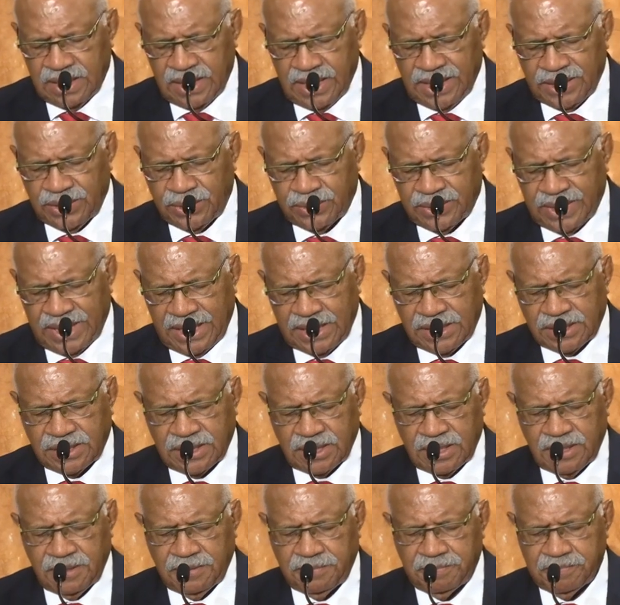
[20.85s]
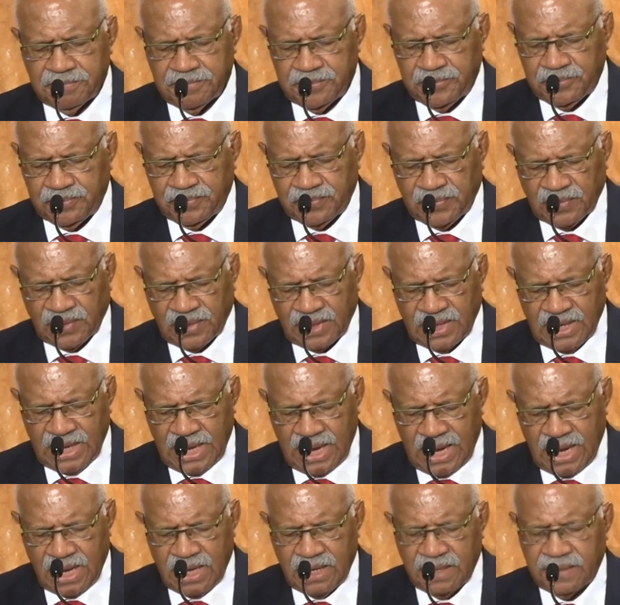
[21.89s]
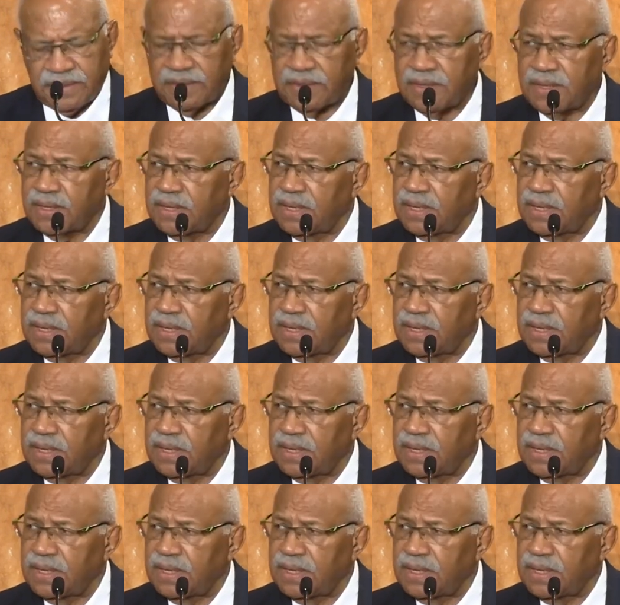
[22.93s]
education, health,